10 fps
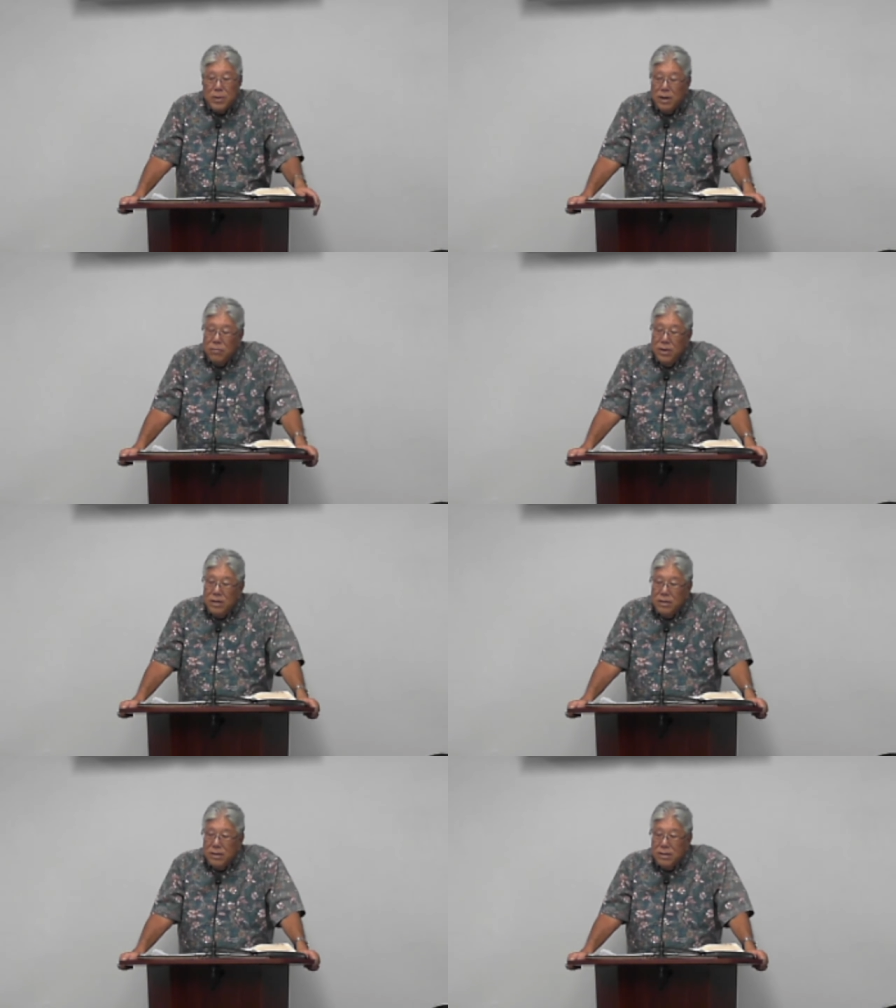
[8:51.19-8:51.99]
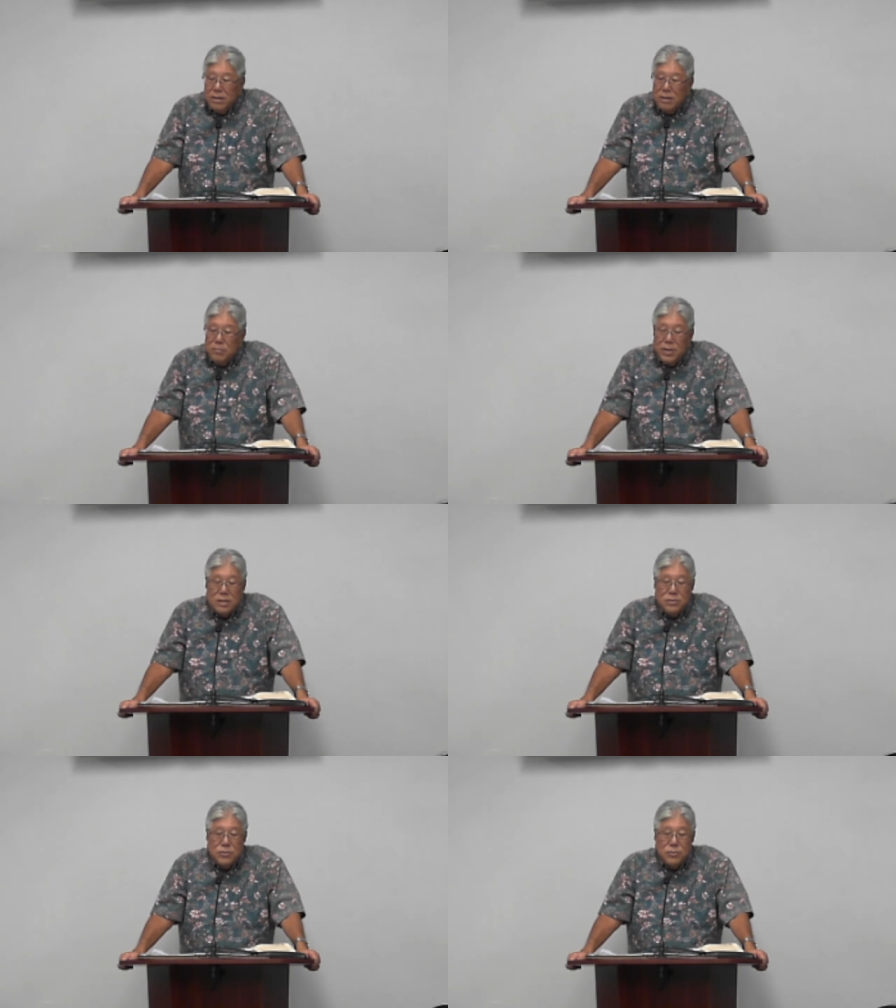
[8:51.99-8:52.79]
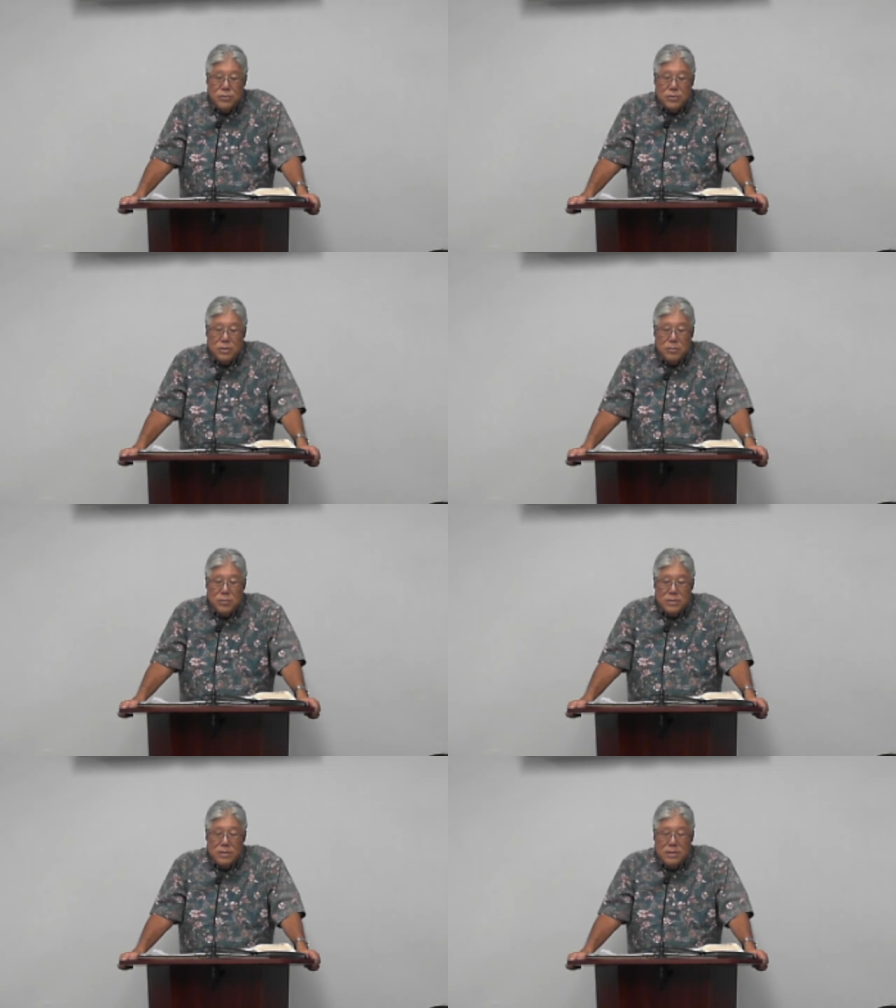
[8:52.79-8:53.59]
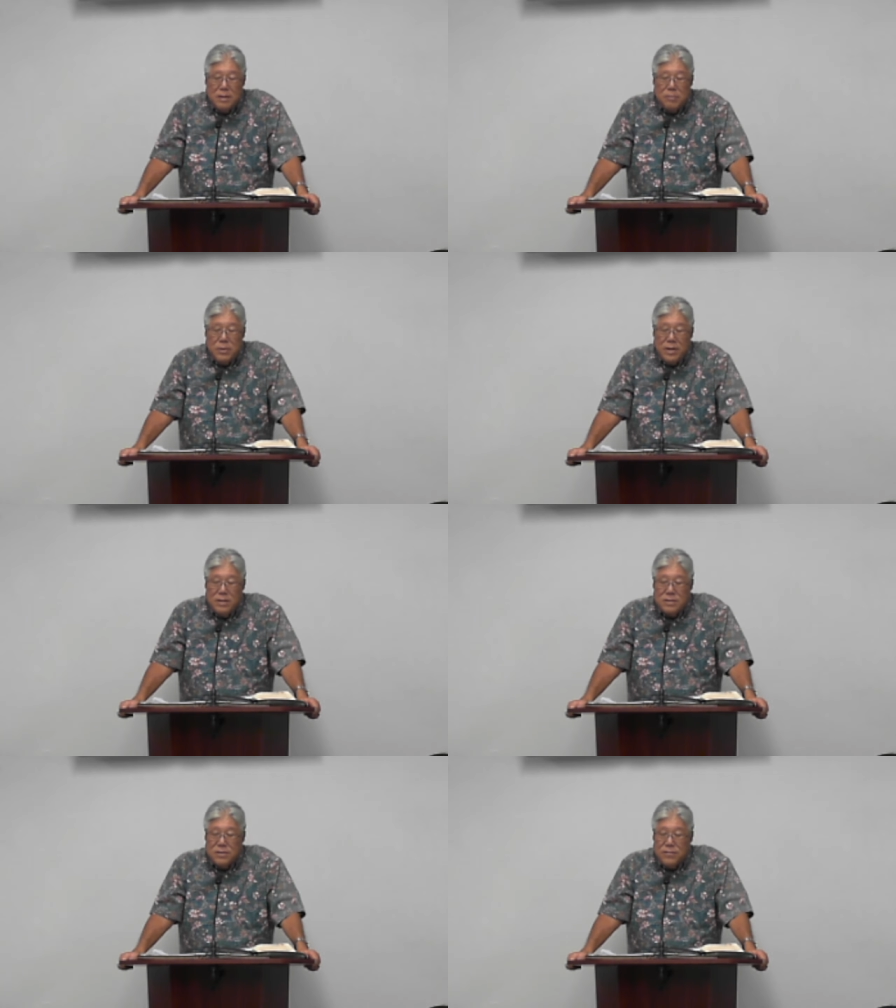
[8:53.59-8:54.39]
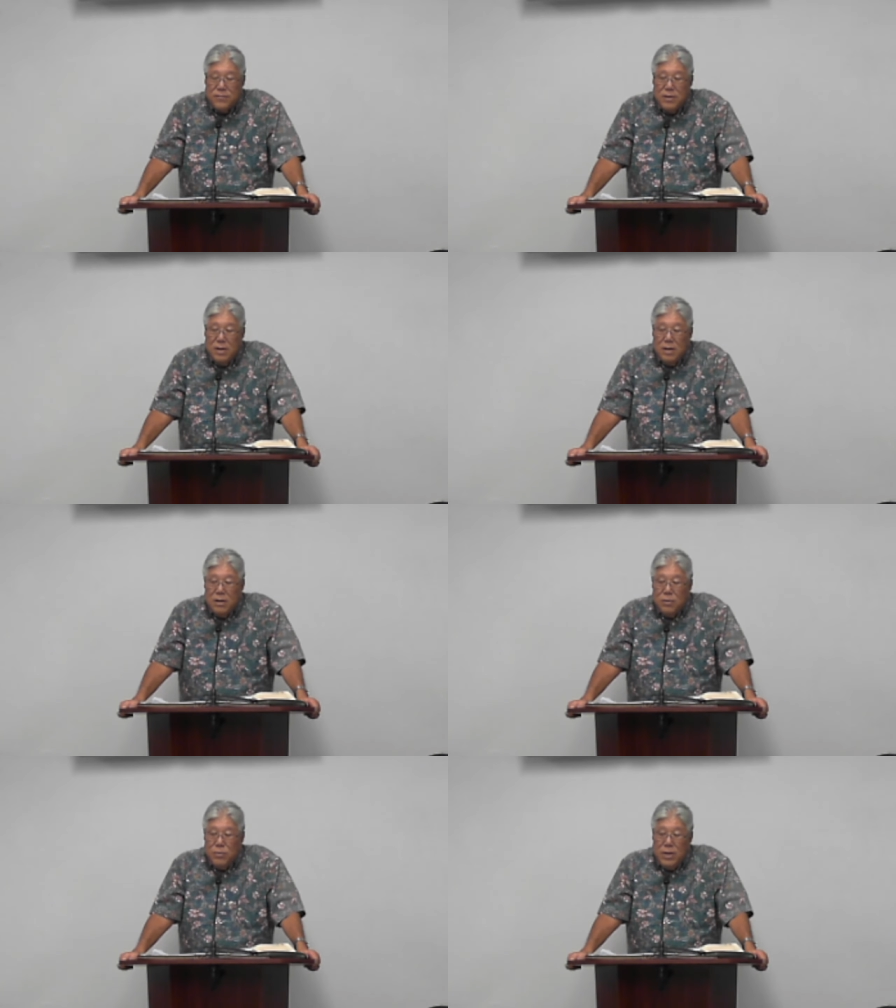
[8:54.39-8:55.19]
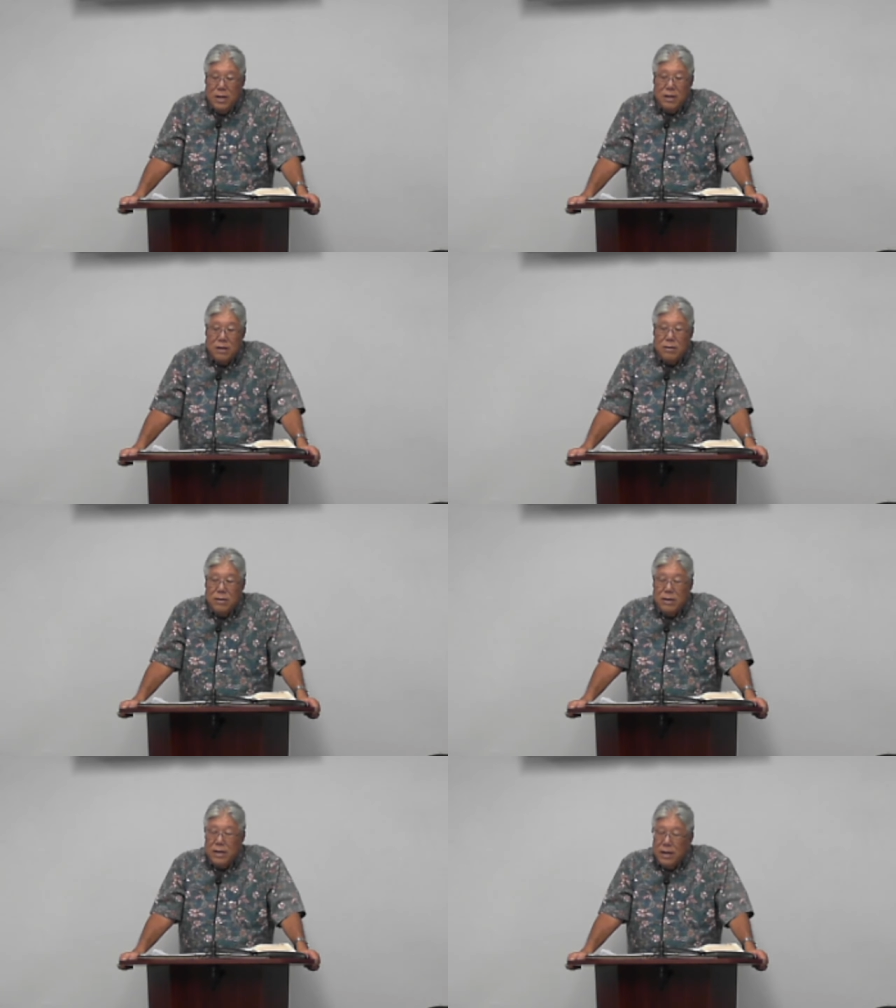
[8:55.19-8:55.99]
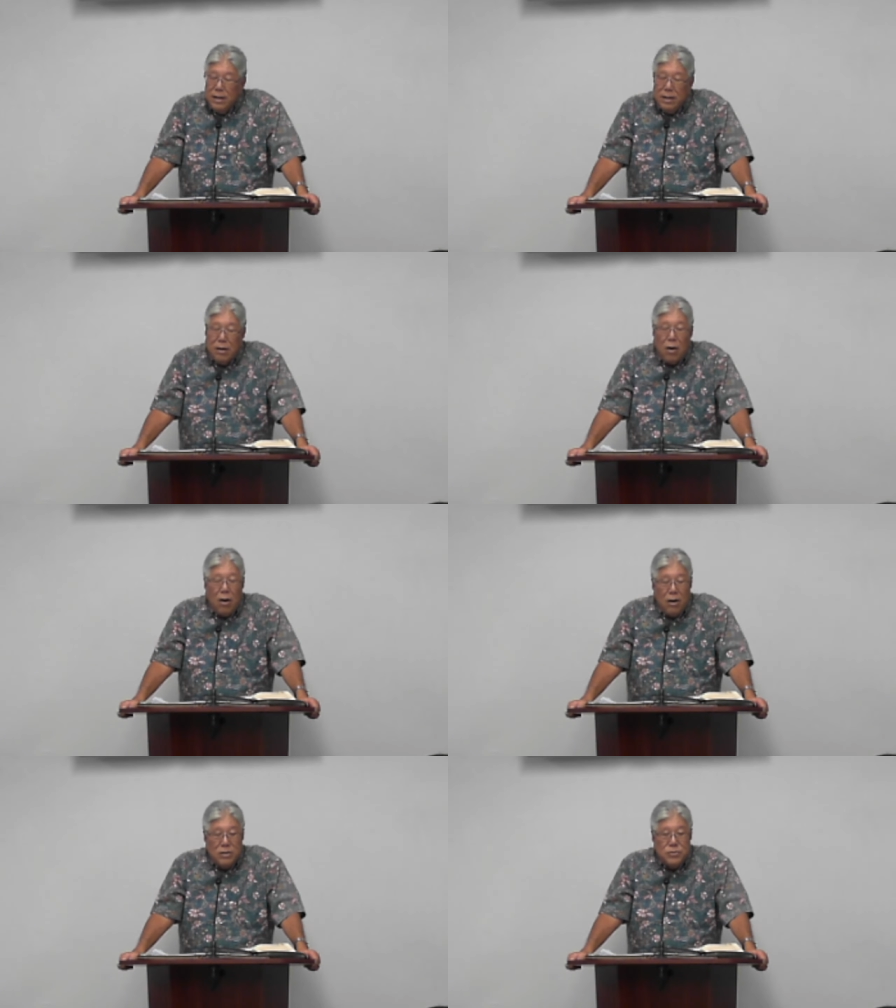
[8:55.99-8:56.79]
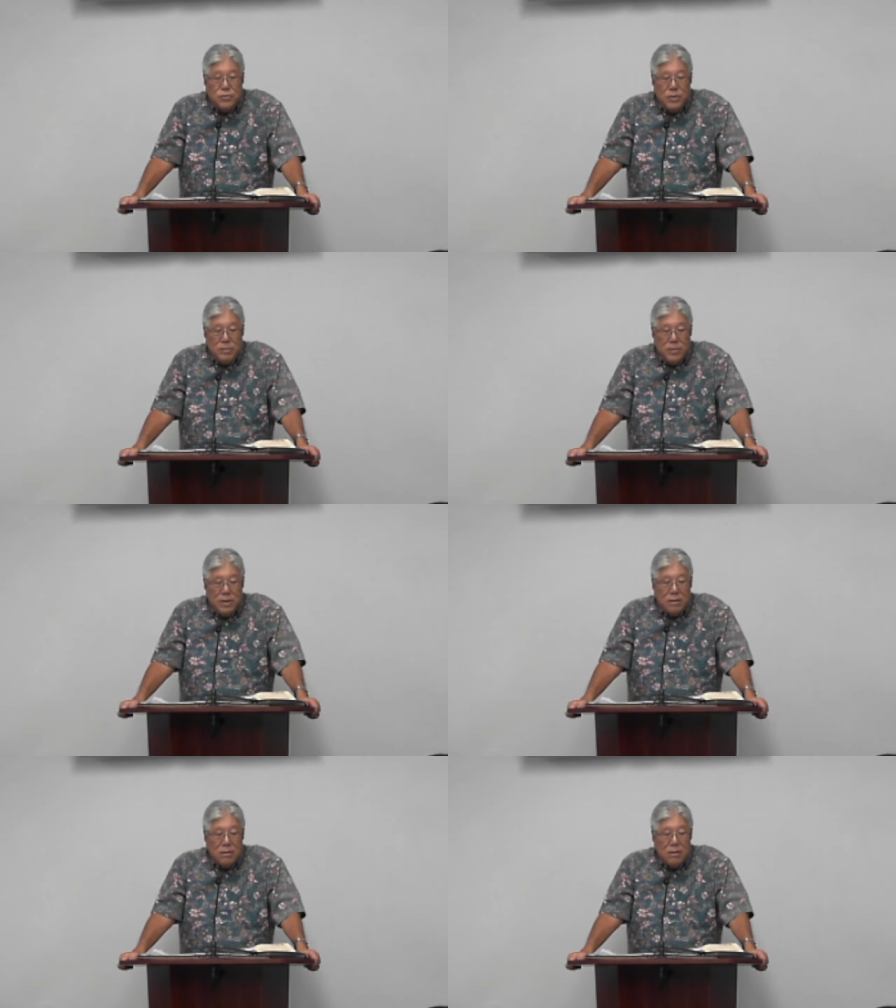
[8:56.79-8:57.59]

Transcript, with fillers: And I really think that uh, because Jerusalem was in that place of really getting hard treatment